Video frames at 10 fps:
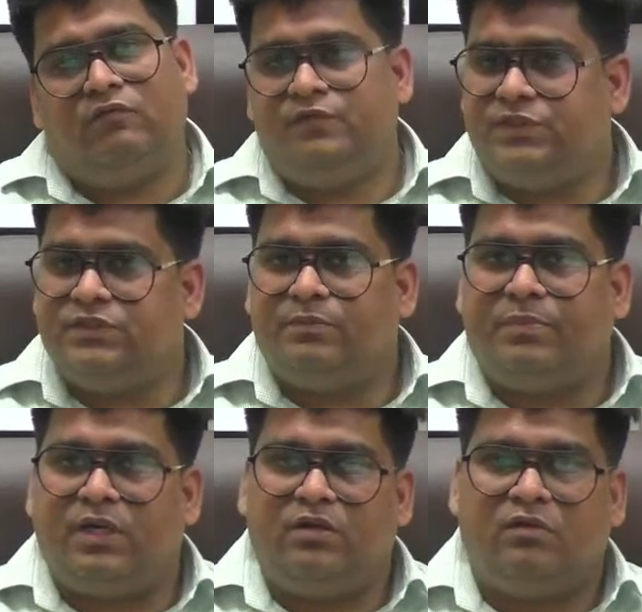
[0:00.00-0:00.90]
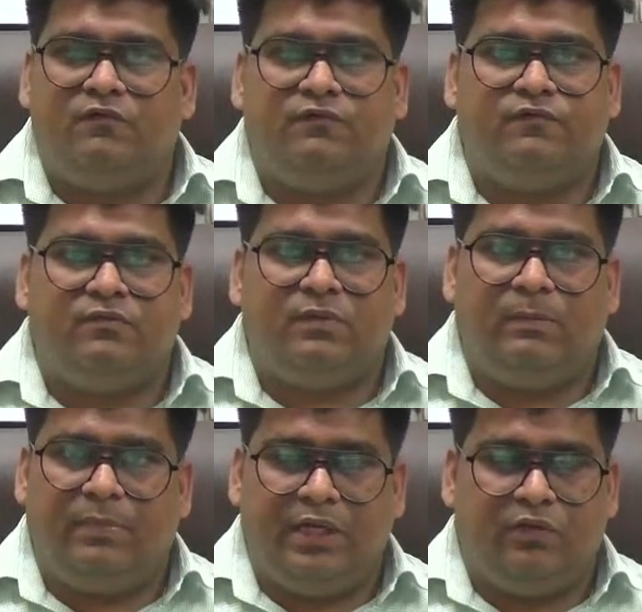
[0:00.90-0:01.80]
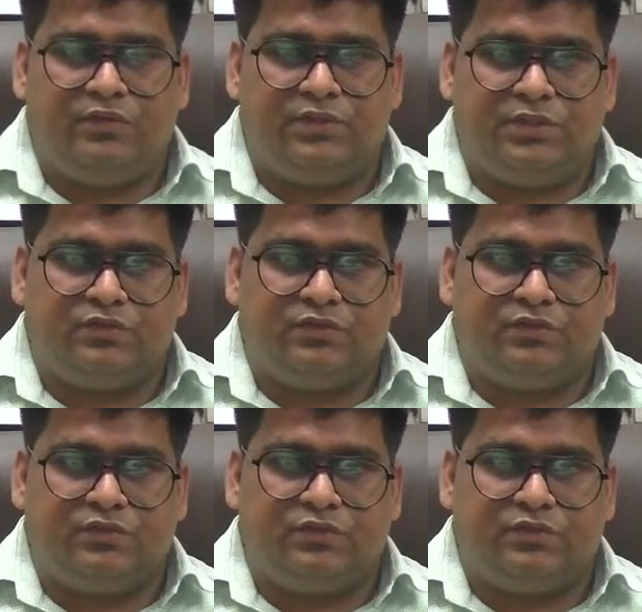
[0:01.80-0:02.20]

which is a part of biology.